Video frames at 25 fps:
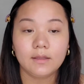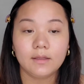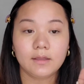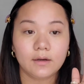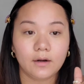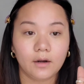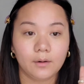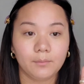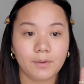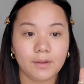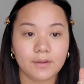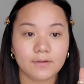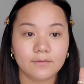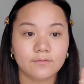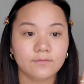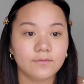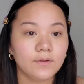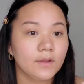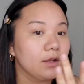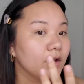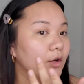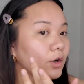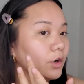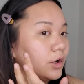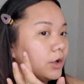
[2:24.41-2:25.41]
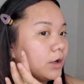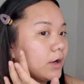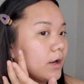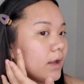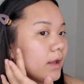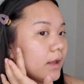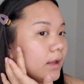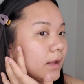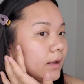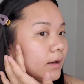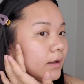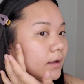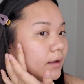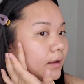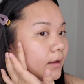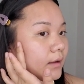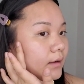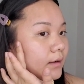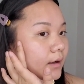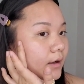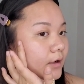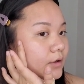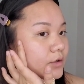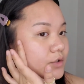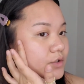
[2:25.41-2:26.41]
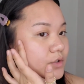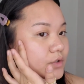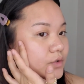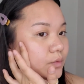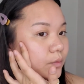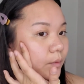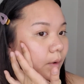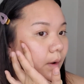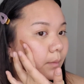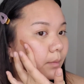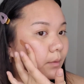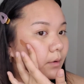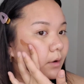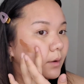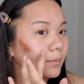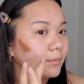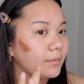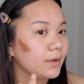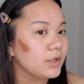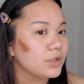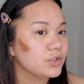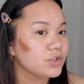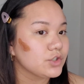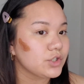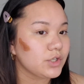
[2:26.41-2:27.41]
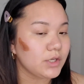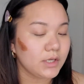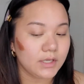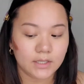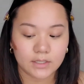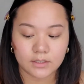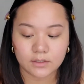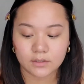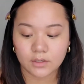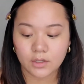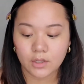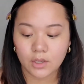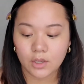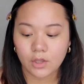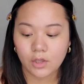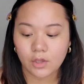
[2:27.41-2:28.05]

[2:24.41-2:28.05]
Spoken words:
it on my finger and then I just swipe it on my cheek.